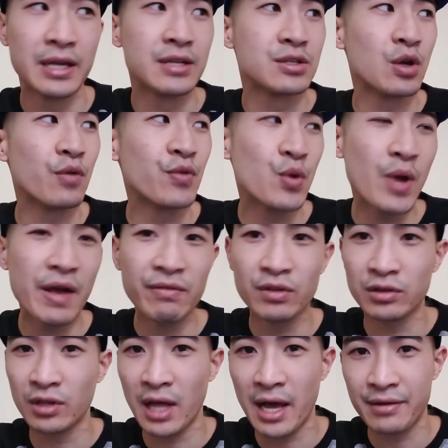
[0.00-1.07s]
So if you have a
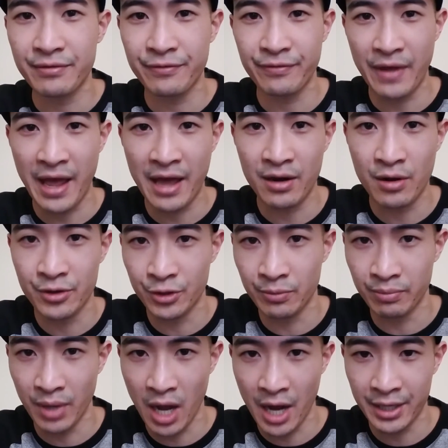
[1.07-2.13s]
lot of fat on your
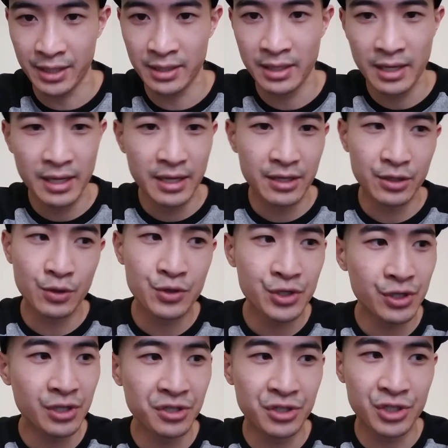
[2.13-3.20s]
body, you
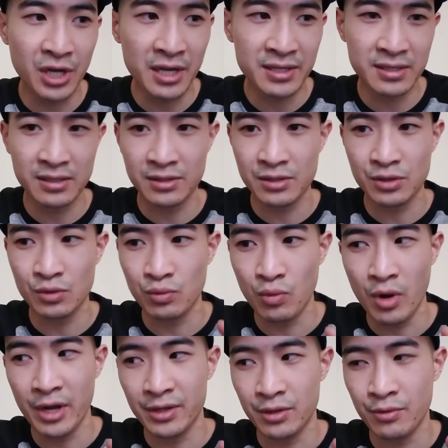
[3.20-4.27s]
should adjust it to
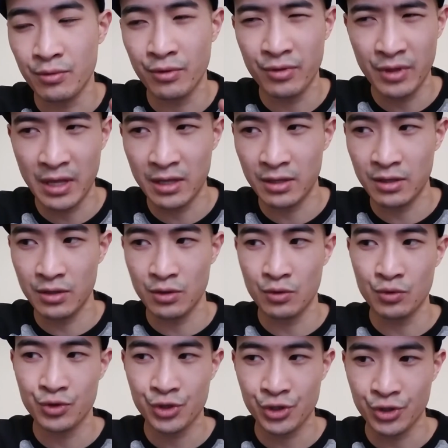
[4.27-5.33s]
what you think
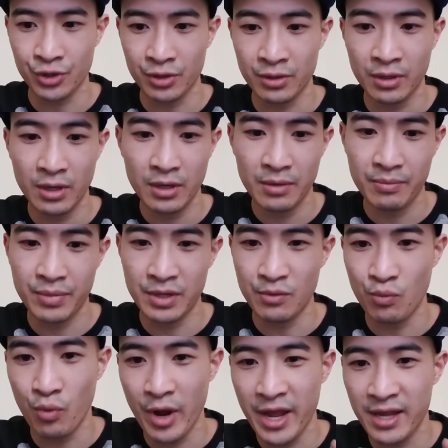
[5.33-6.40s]
you should be
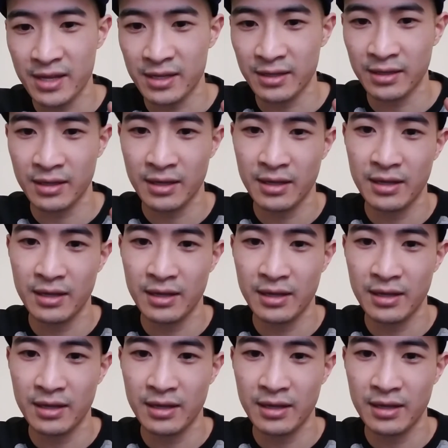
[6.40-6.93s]
weighing